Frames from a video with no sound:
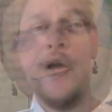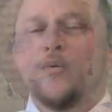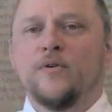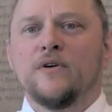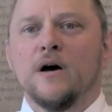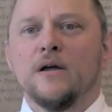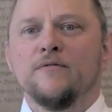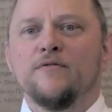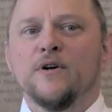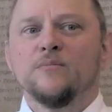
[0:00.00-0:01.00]
We've
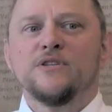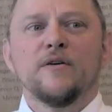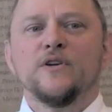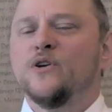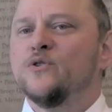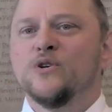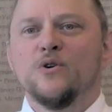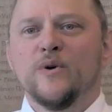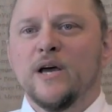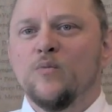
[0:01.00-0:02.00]
gone from 7 years
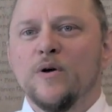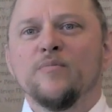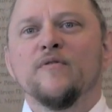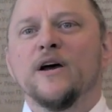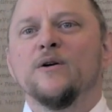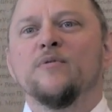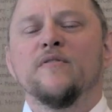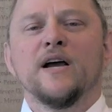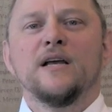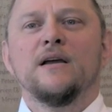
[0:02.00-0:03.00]
ago, we had one provider
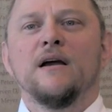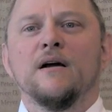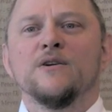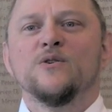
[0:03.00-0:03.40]
providing care,